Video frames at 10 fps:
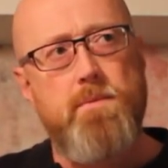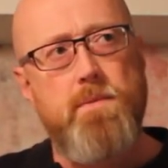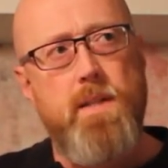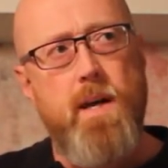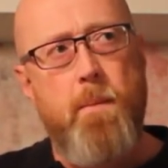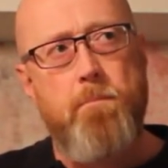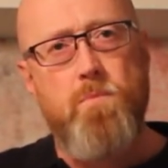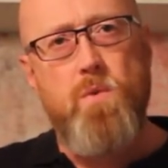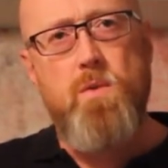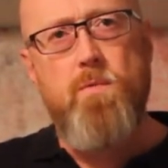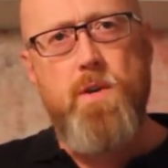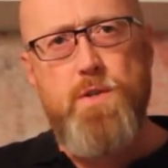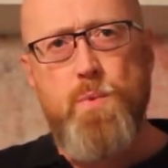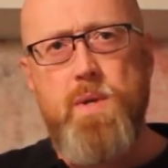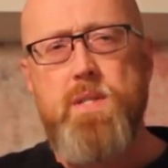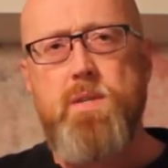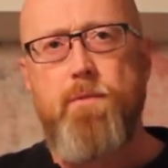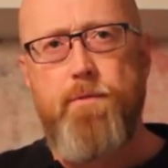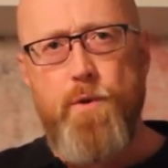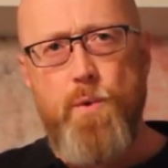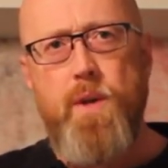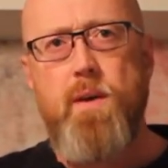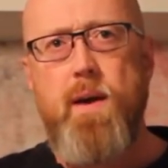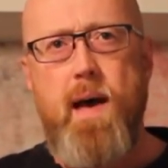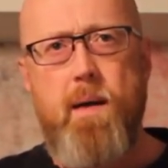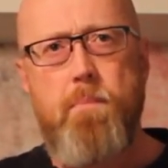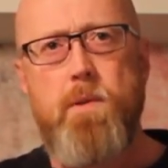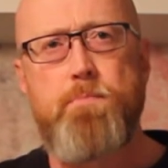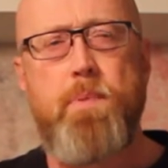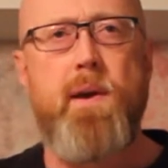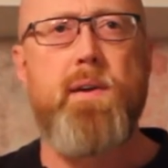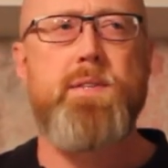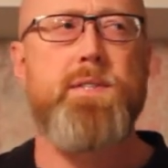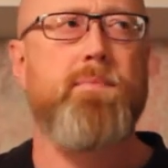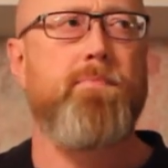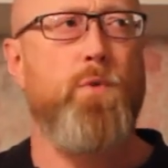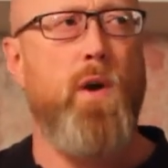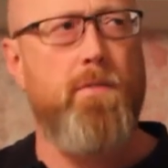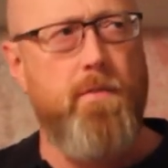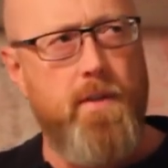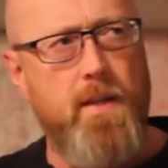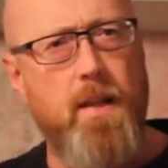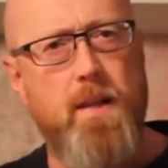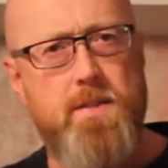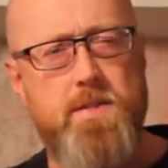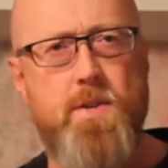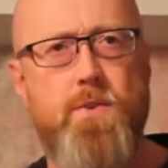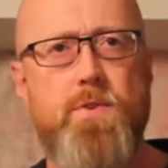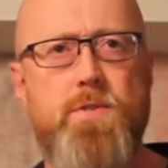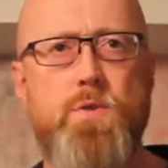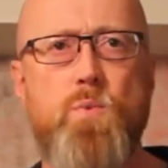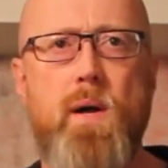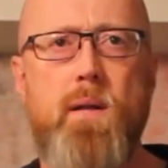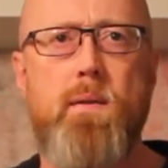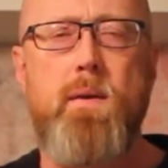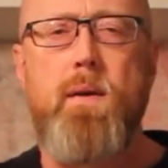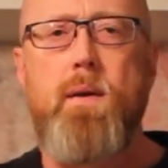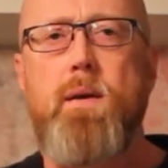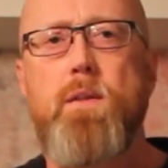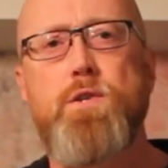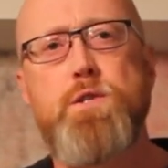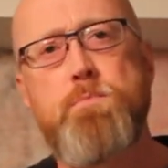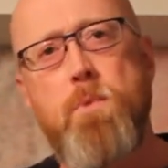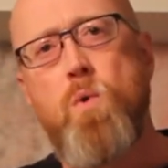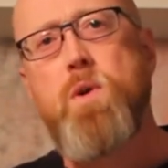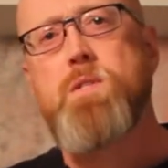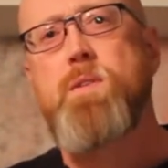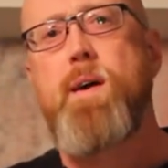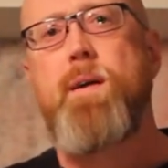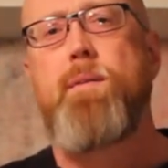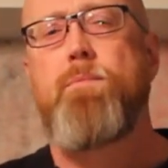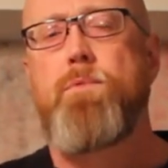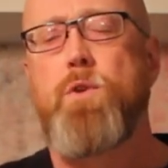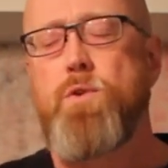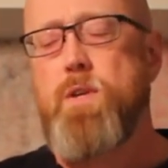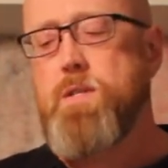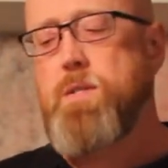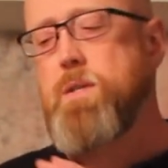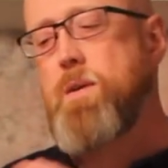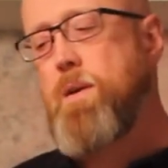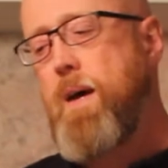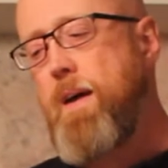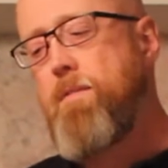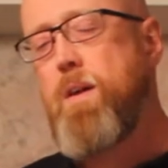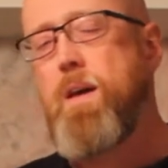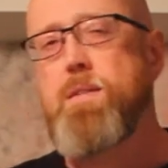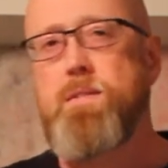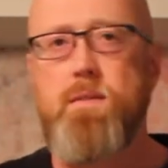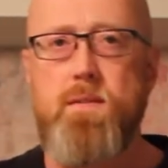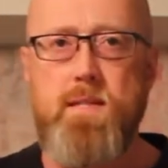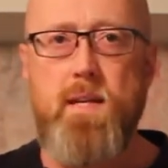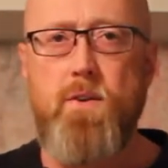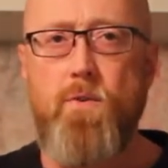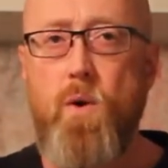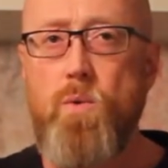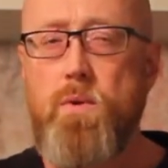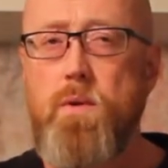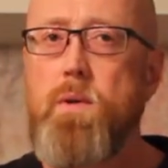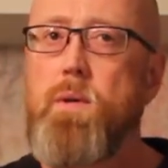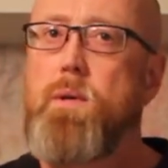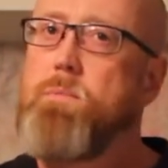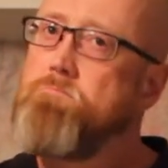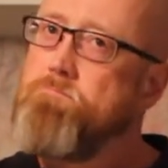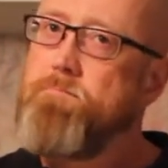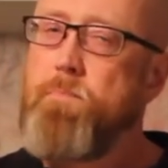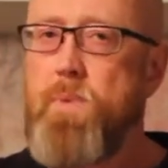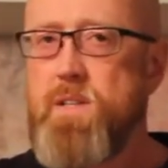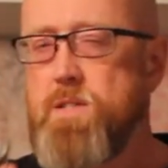Yeah, very sweet, fruity, apples, pears. You have the vanilla and the citrus as well. The smoke is there, not as heavily as the 10-year-old, but